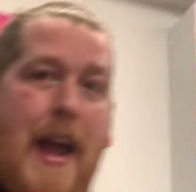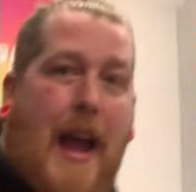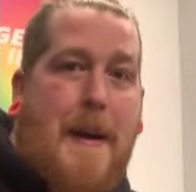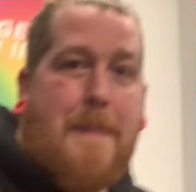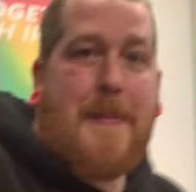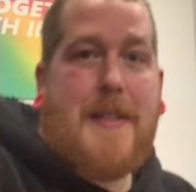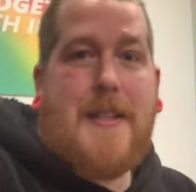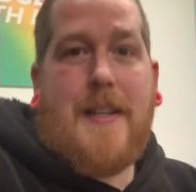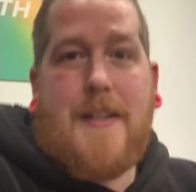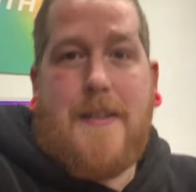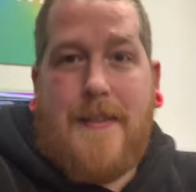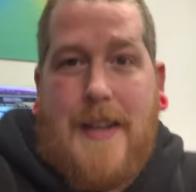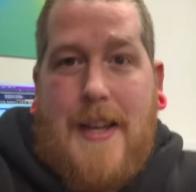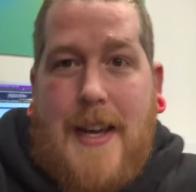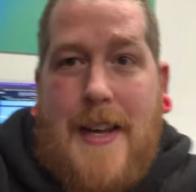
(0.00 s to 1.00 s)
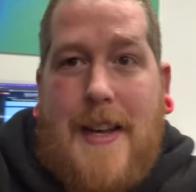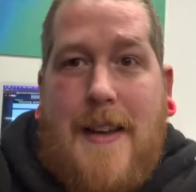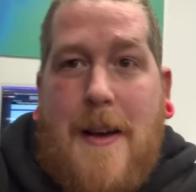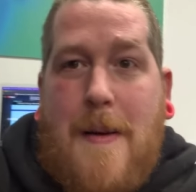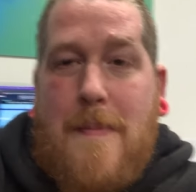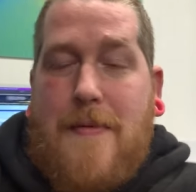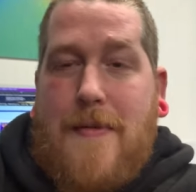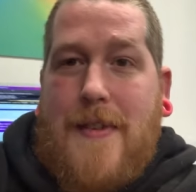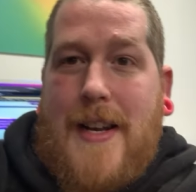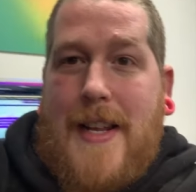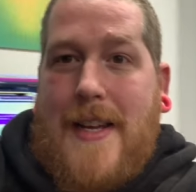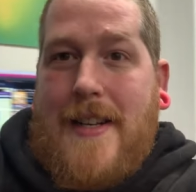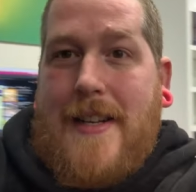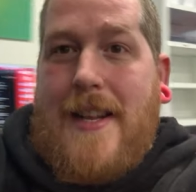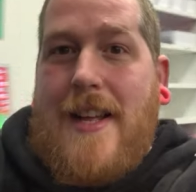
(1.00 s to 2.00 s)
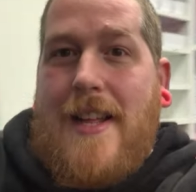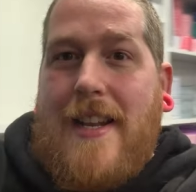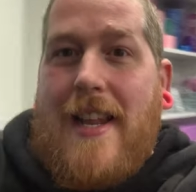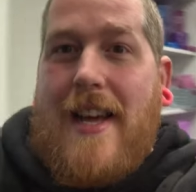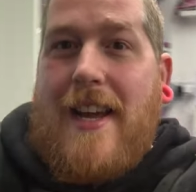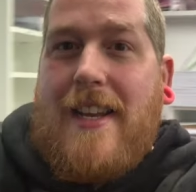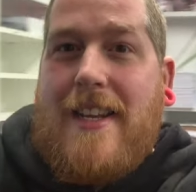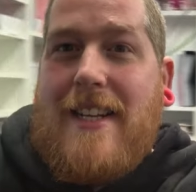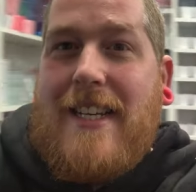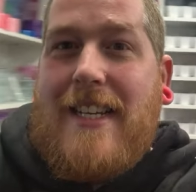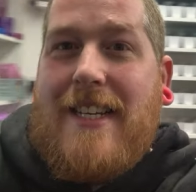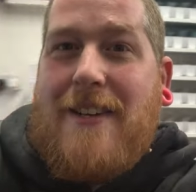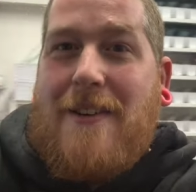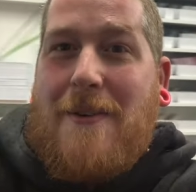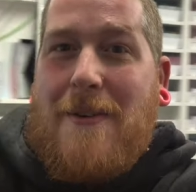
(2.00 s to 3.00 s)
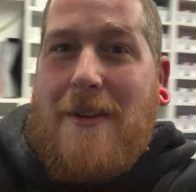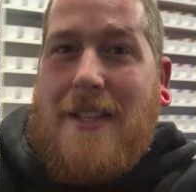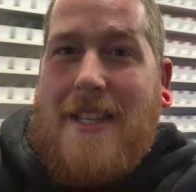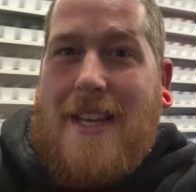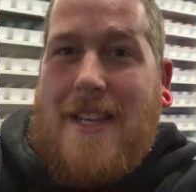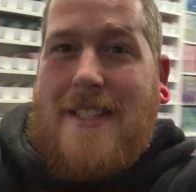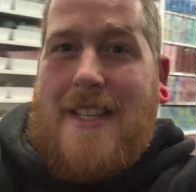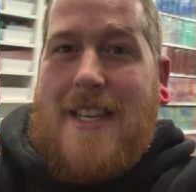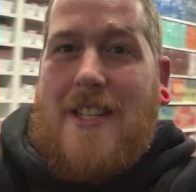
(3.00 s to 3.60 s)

absolutely brilliant. Like, look at all of this.